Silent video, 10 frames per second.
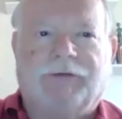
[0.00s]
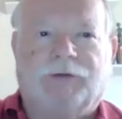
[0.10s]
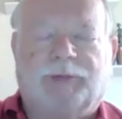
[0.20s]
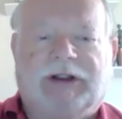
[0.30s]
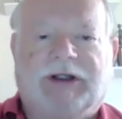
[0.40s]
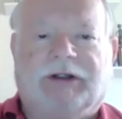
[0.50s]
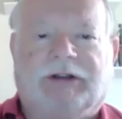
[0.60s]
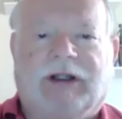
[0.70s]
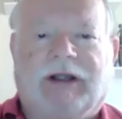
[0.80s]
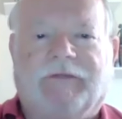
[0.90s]
too
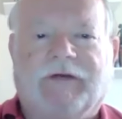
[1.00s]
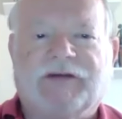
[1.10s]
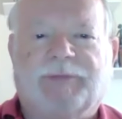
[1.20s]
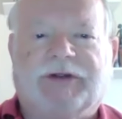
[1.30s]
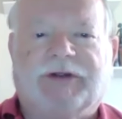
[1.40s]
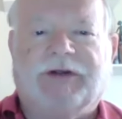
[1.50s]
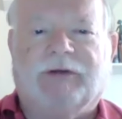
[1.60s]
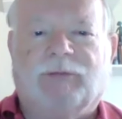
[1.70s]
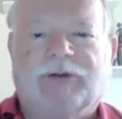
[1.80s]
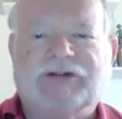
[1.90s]
political on this, but
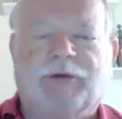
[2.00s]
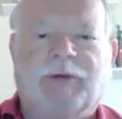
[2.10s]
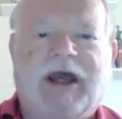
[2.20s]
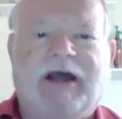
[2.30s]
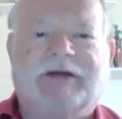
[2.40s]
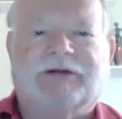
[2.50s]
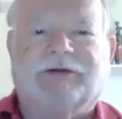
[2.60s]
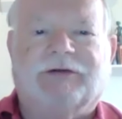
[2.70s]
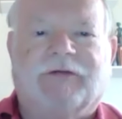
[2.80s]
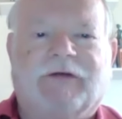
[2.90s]
uh, what's your
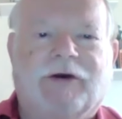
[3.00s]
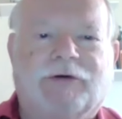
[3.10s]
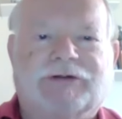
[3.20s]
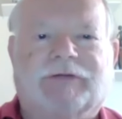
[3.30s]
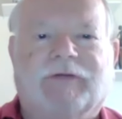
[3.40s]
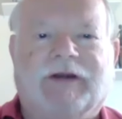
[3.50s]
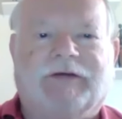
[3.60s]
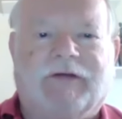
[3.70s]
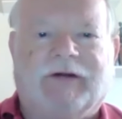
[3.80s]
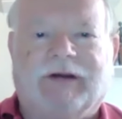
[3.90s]
reaction to the notion
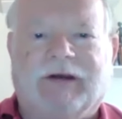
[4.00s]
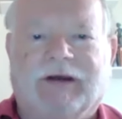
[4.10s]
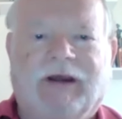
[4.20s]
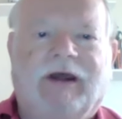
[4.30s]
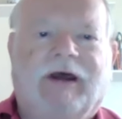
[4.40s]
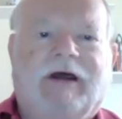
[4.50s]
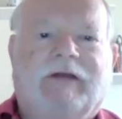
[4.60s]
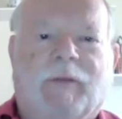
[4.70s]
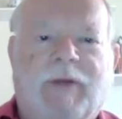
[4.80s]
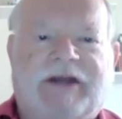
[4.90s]
that the, uh,
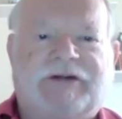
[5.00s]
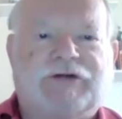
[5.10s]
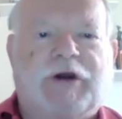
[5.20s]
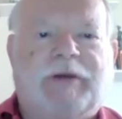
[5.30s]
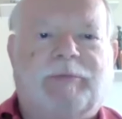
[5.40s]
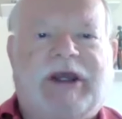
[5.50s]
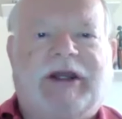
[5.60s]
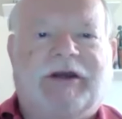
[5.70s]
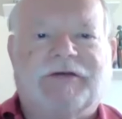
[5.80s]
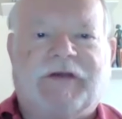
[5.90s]
the mainstream
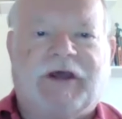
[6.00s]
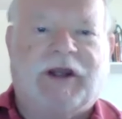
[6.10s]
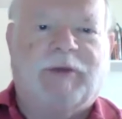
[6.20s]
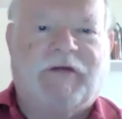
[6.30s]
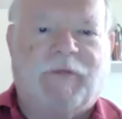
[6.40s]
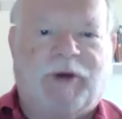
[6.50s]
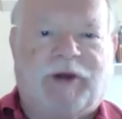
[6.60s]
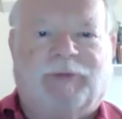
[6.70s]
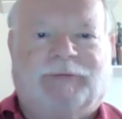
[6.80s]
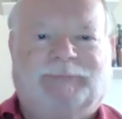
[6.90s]
media is the enemy of the
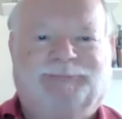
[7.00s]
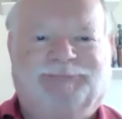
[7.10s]
people?